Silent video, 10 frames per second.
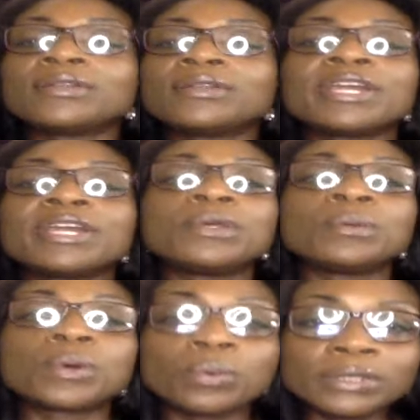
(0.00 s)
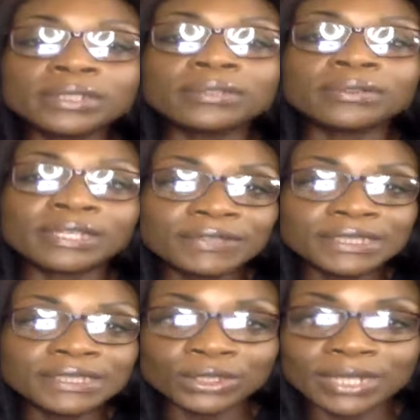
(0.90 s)
or if they were, you know, if
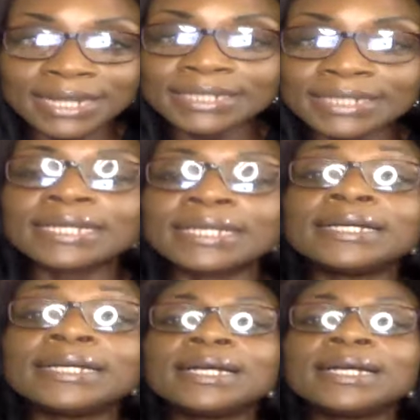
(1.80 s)
it's a good idea.